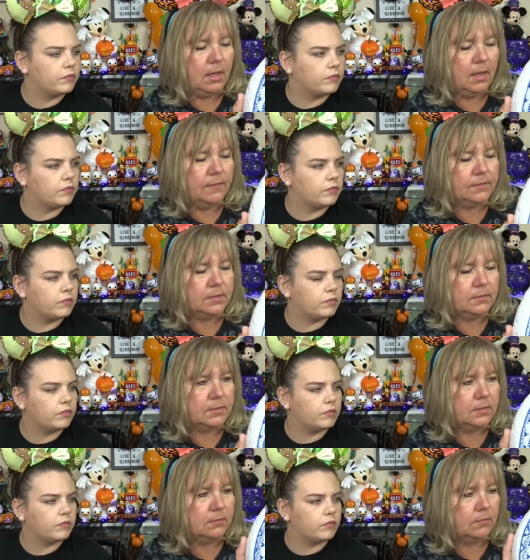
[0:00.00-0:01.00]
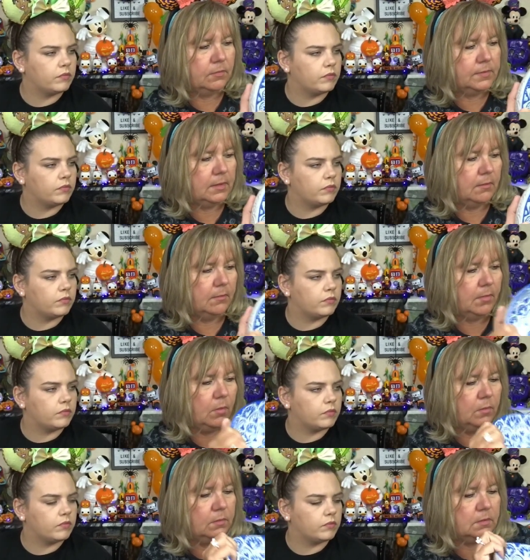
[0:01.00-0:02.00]
Speaker 1: I have some some
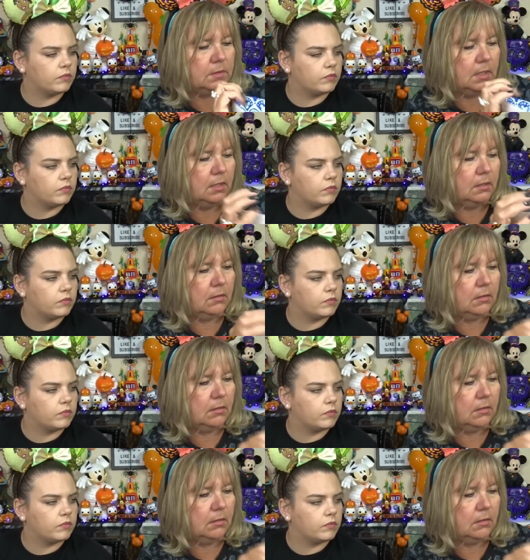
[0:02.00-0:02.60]
bowls that